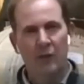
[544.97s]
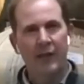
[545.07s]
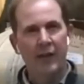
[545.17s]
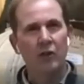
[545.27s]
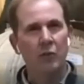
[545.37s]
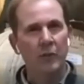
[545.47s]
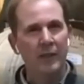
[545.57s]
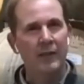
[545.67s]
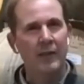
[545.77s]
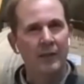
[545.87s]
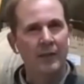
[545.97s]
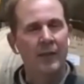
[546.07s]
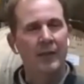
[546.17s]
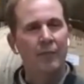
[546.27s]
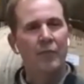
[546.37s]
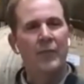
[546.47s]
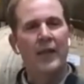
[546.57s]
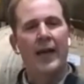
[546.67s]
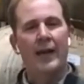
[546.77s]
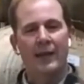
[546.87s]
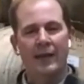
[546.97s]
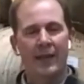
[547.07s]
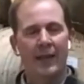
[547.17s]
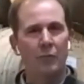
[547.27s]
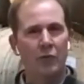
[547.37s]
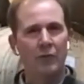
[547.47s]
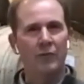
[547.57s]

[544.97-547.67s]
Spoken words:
characteristics that can improve the